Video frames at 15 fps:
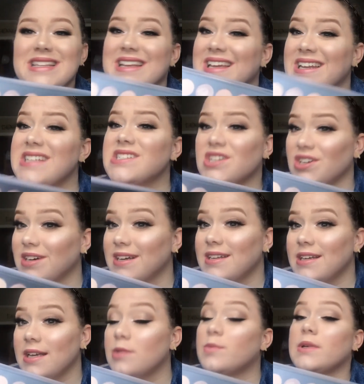It is
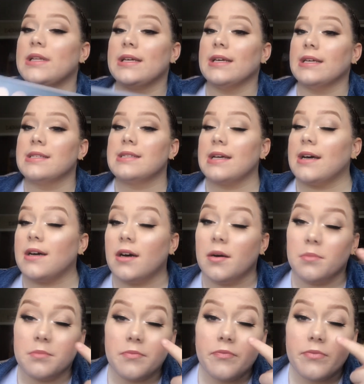good, it really is.
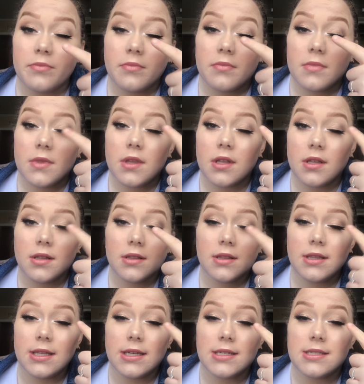
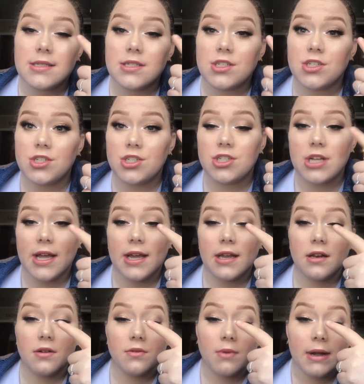This
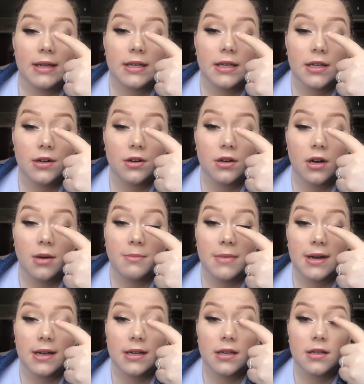shade right here on
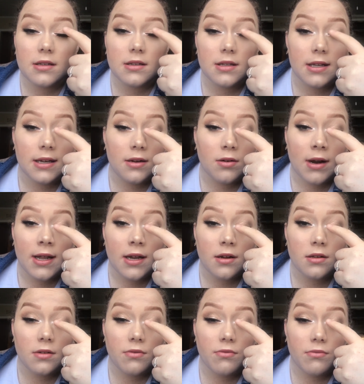my lid right here,
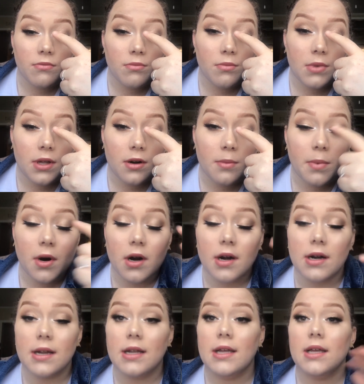the inner part,
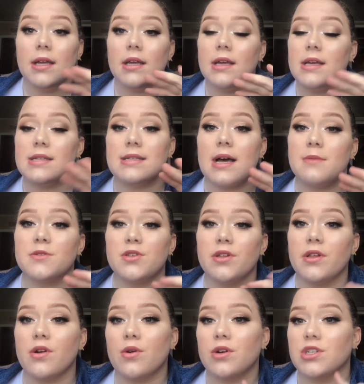is
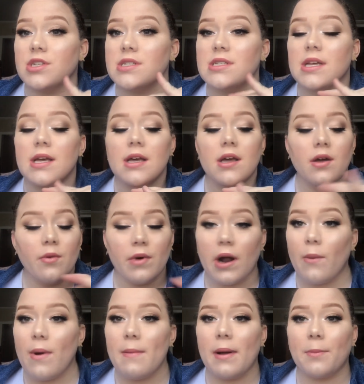absolutely gorgeous. When I
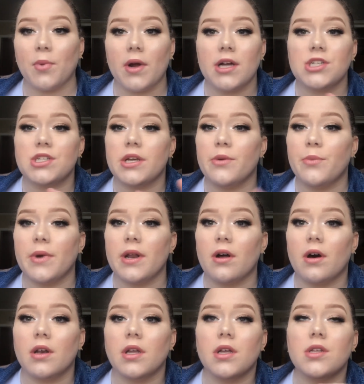wet my brush, it went
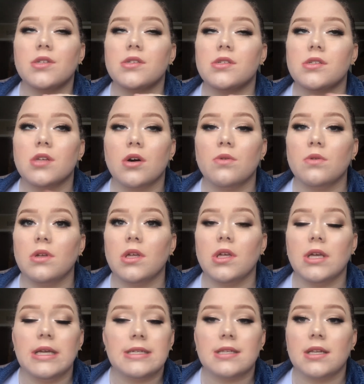on so
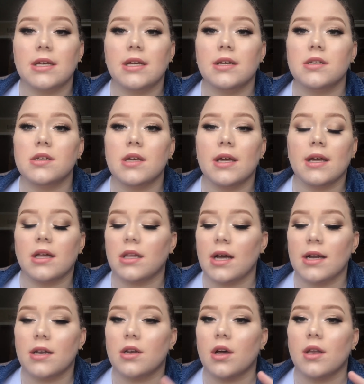easily. It
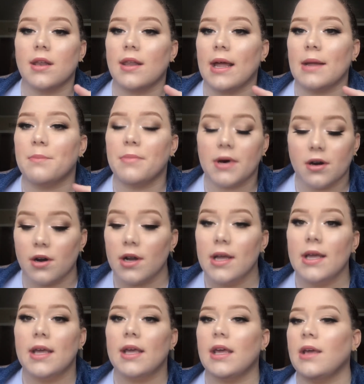glided on like butter.
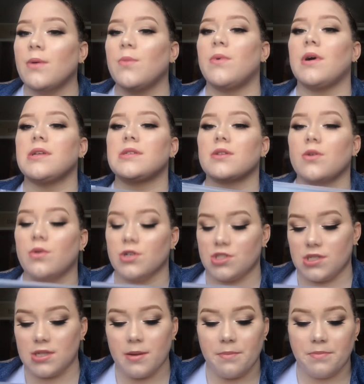It was
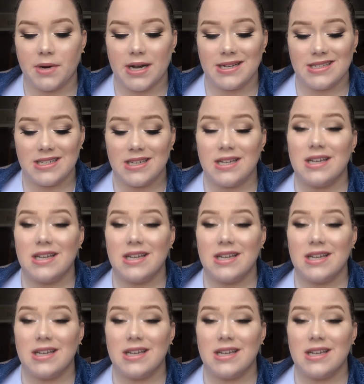gorgeous. But